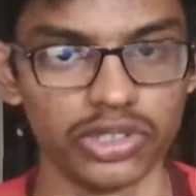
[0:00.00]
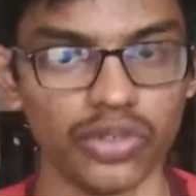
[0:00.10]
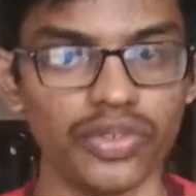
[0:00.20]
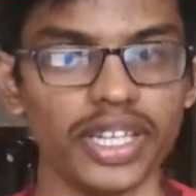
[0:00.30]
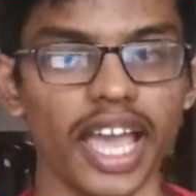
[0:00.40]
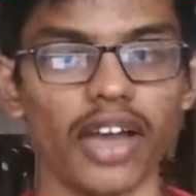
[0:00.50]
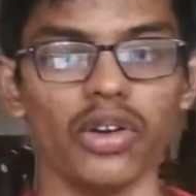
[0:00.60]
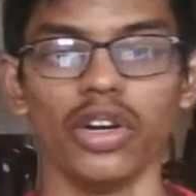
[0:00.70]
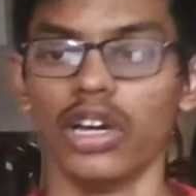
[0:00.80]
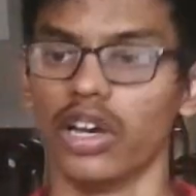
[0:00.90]
So we
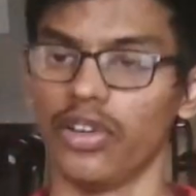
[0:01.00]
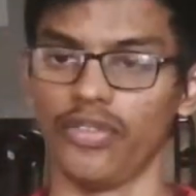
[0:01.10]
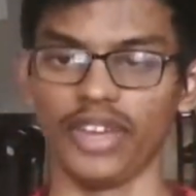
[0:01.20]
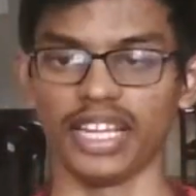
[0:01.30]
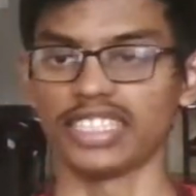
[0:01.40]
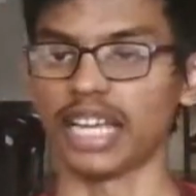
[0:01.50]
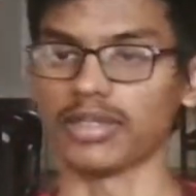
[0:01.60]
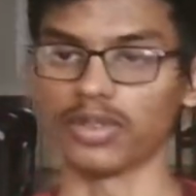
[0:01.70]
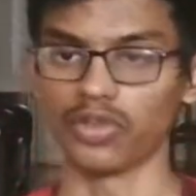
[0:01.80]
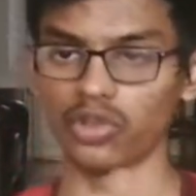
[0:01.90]
have various
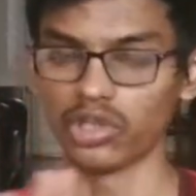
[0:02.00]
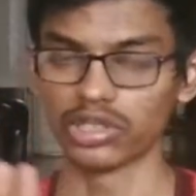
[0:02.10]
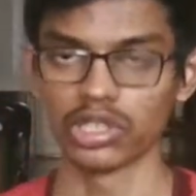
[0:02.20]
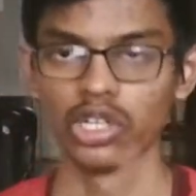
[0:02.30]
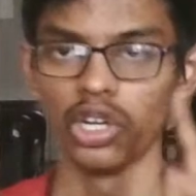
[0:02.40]
types of routes: